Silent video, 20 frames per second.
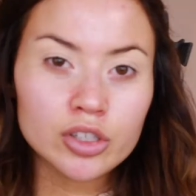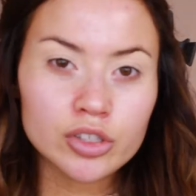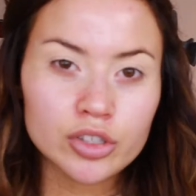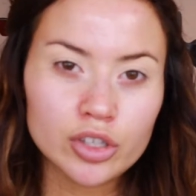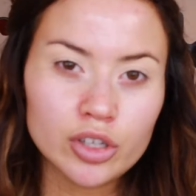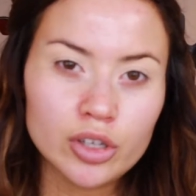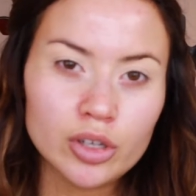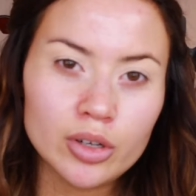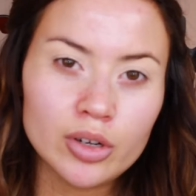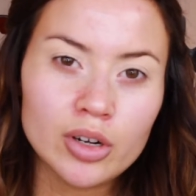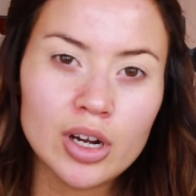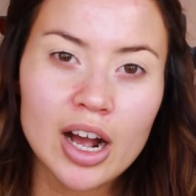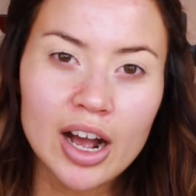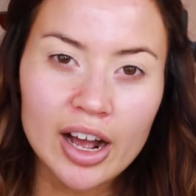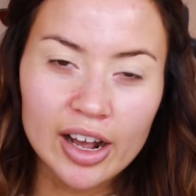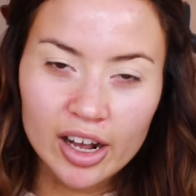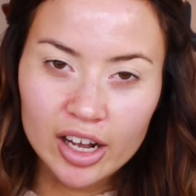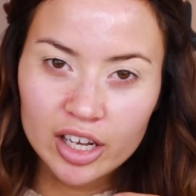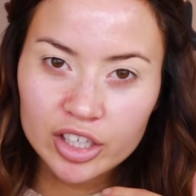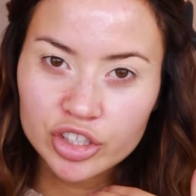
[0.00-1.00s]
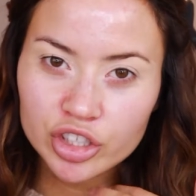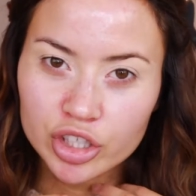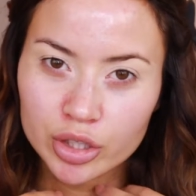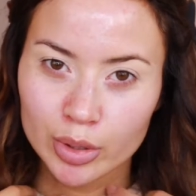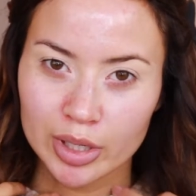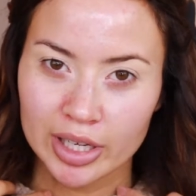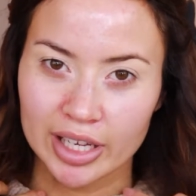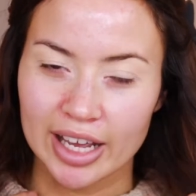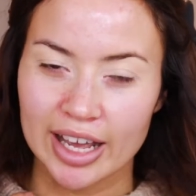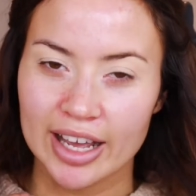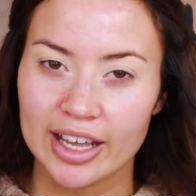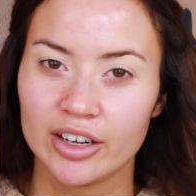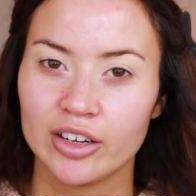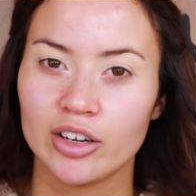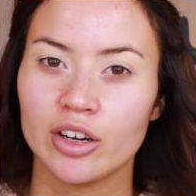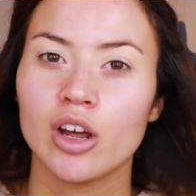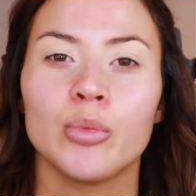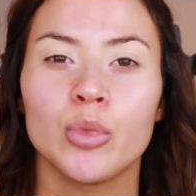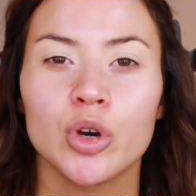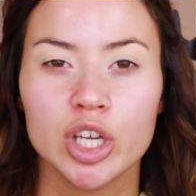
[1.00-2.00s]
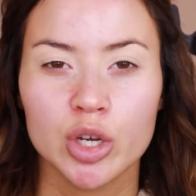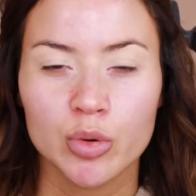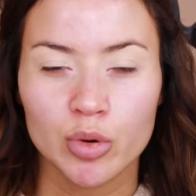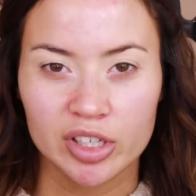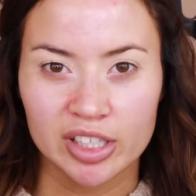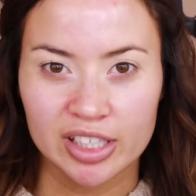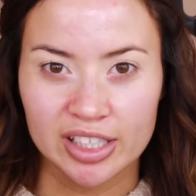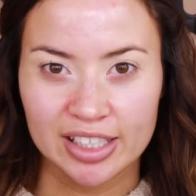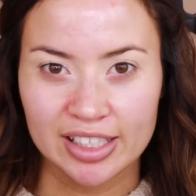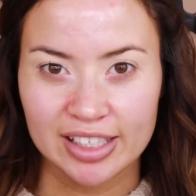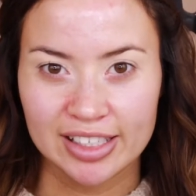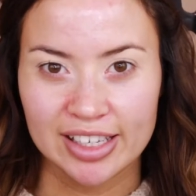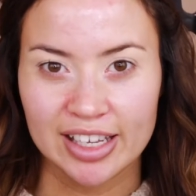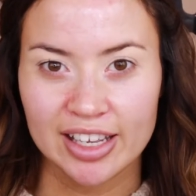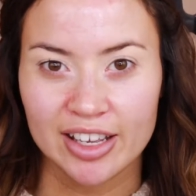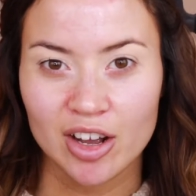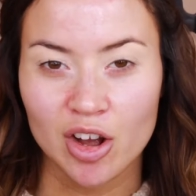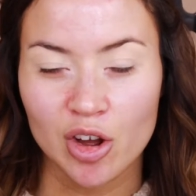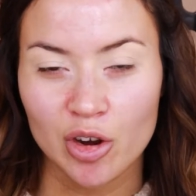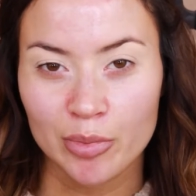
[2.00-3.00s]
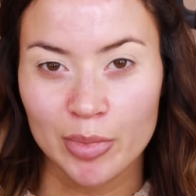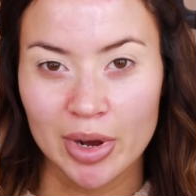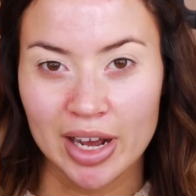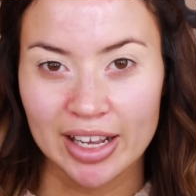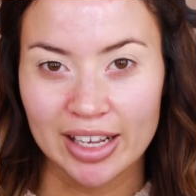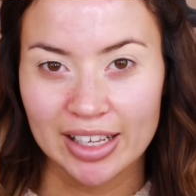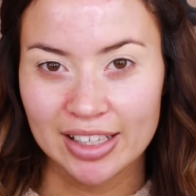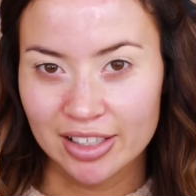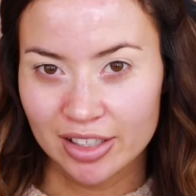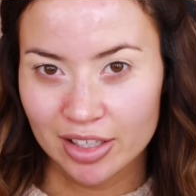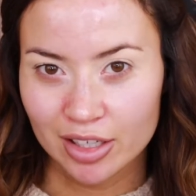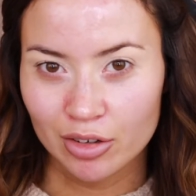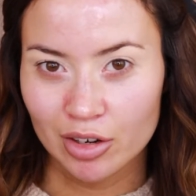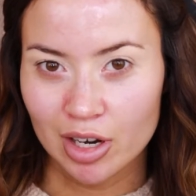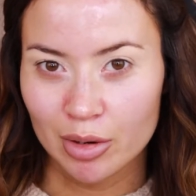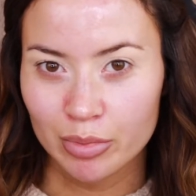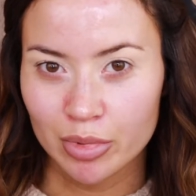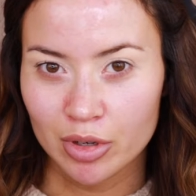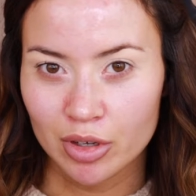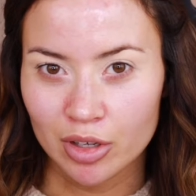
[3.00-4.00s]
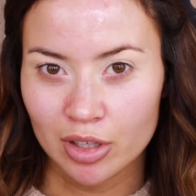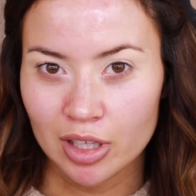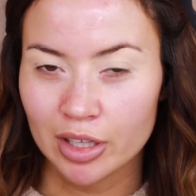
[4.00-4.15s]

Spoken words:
So I asked you again what you wanted to see on my Instagram poll.